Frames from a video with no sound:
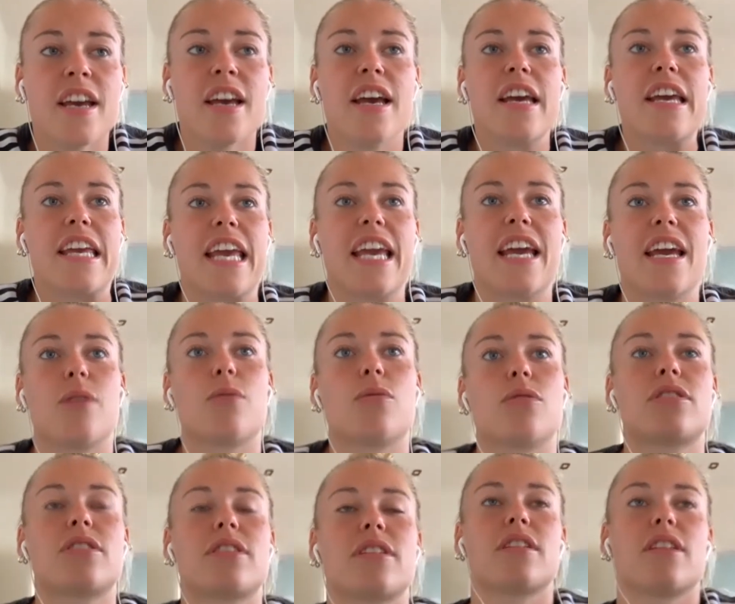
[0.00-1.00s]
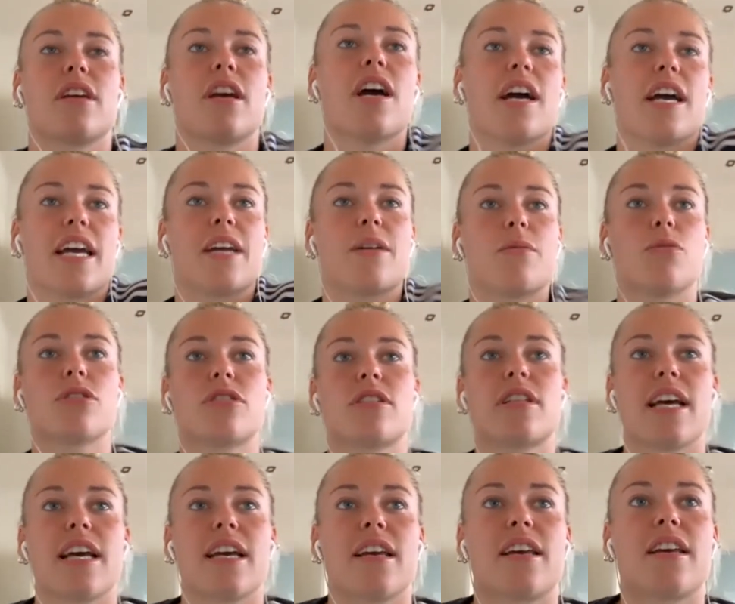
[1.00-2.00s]
Yeah, it was
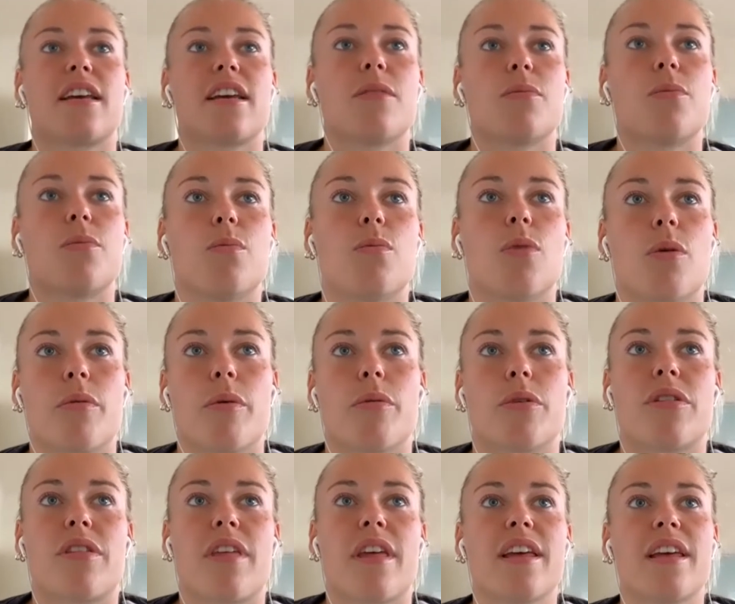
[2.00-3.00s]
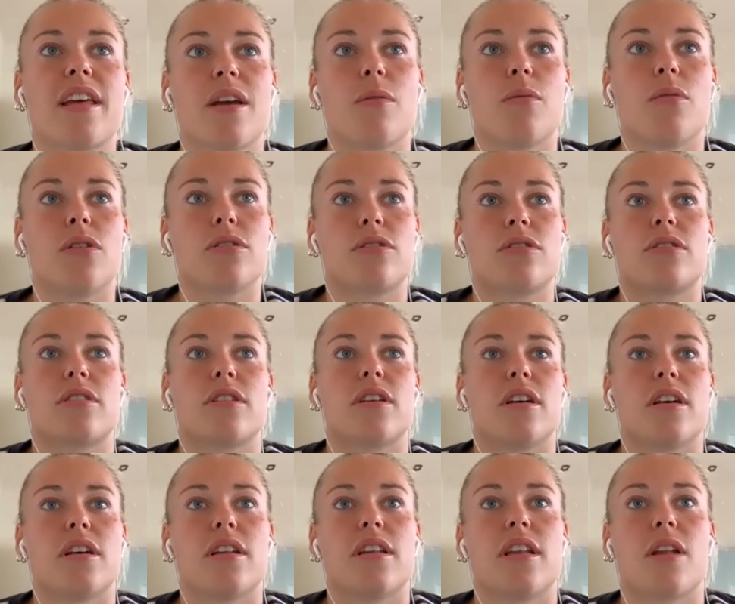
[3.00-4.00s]
like what we were thinking was
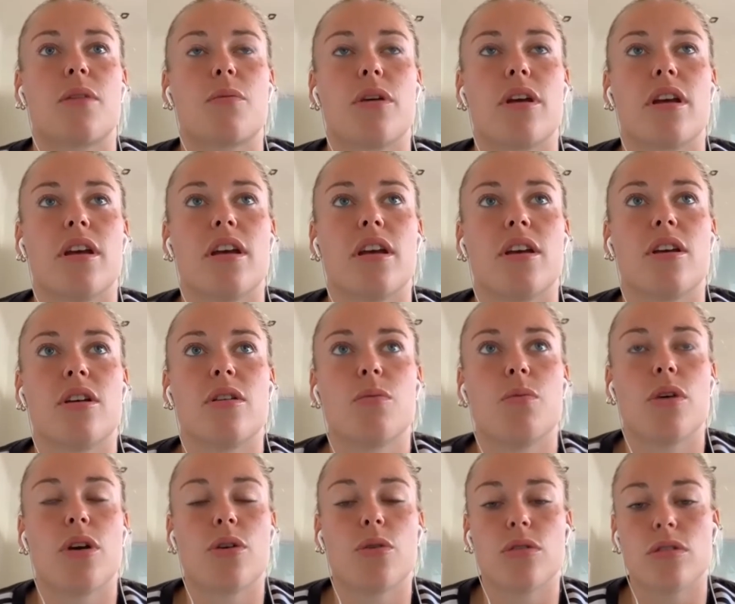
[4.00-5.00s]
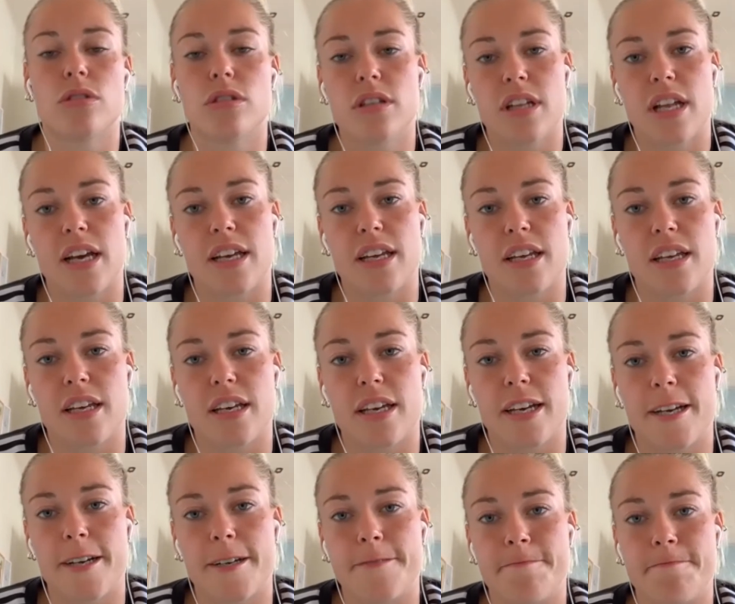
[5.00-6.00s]
that we couldn't like
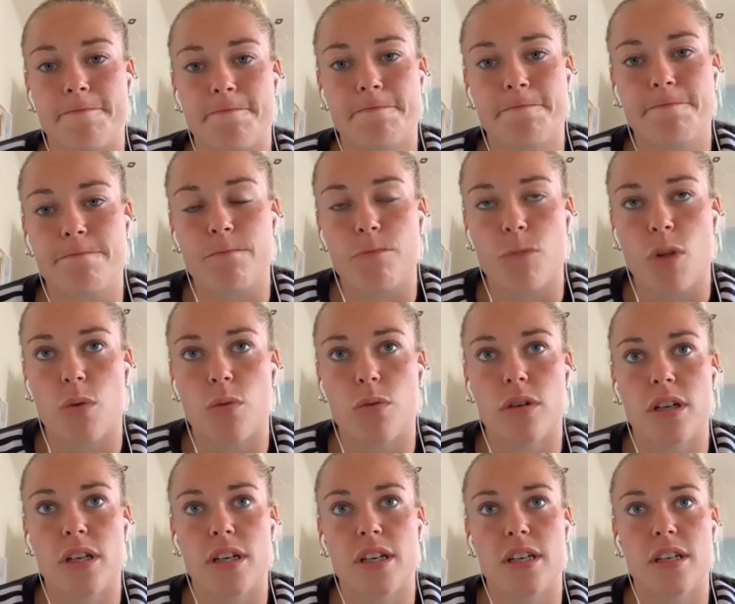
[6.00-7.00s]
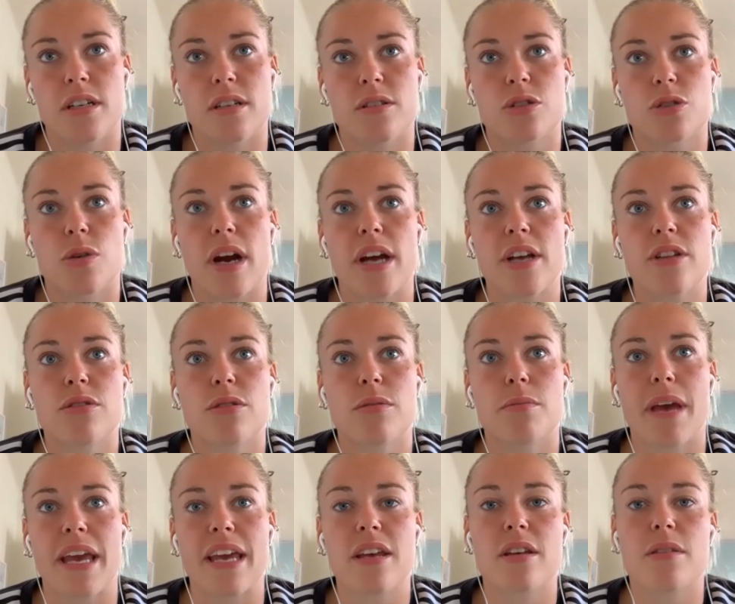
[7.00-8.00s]
we tried to
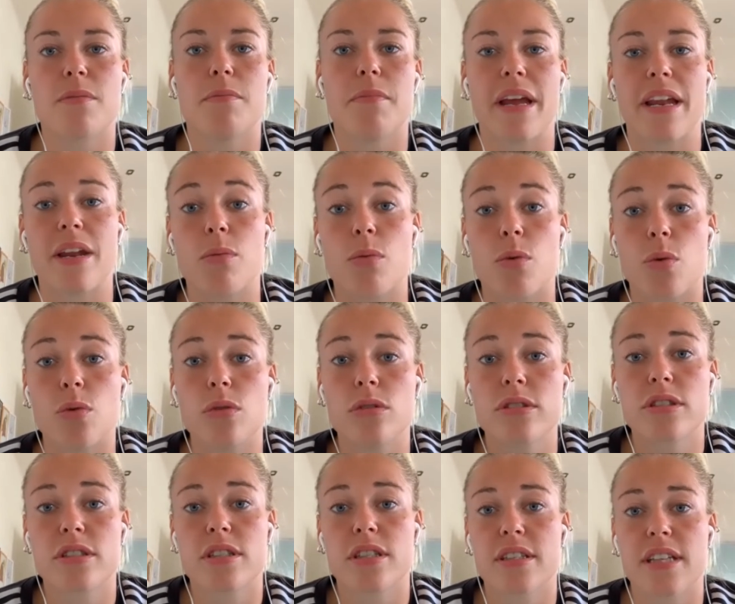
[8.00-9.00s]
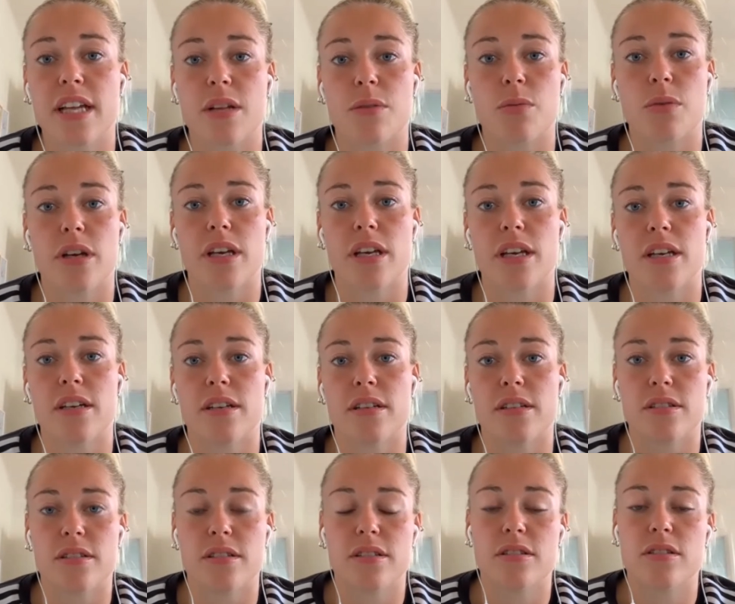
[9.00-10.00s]
make many rules that
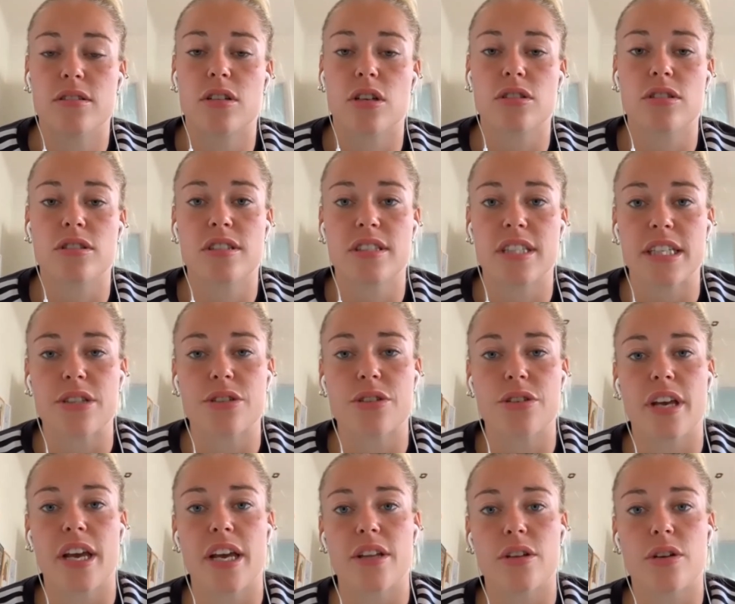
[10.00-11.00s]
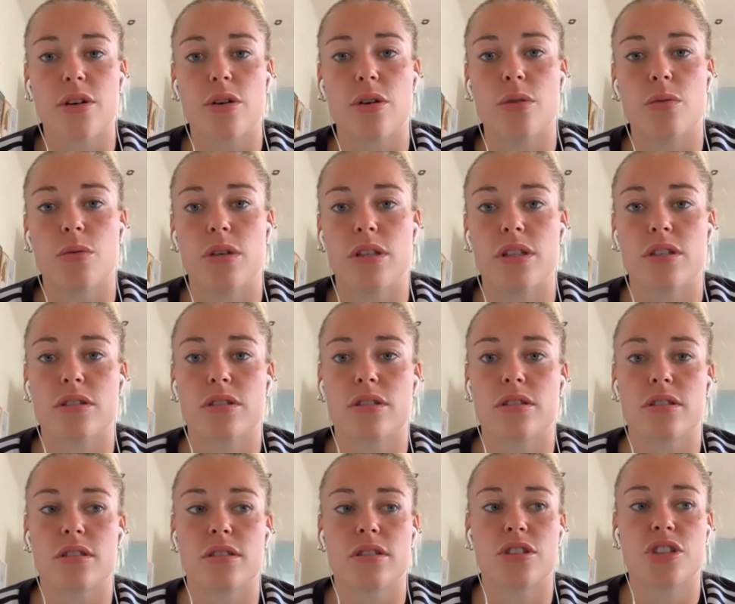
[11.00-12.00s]
we doesn't sit together, we
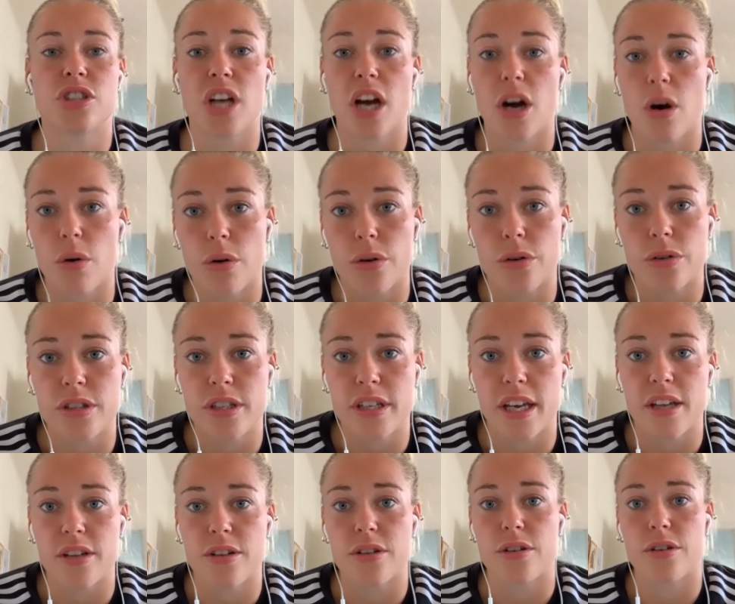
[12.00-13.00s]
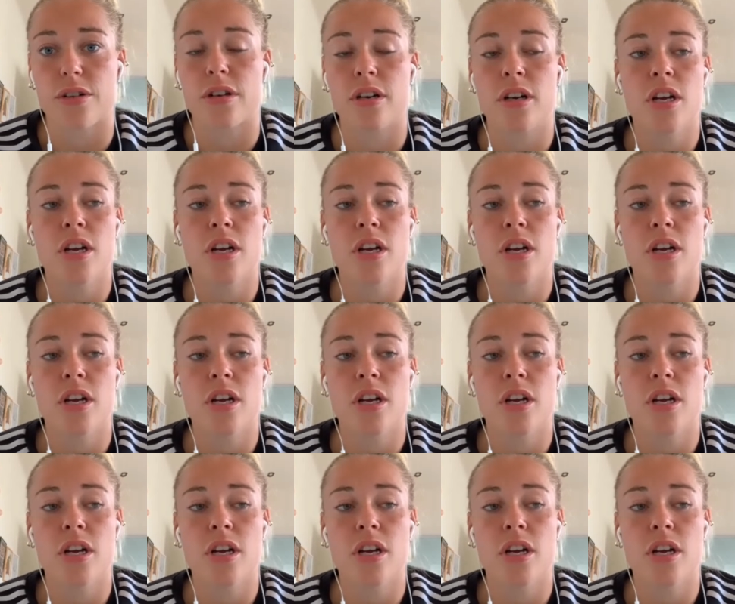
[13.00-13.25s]
doesn't shower together,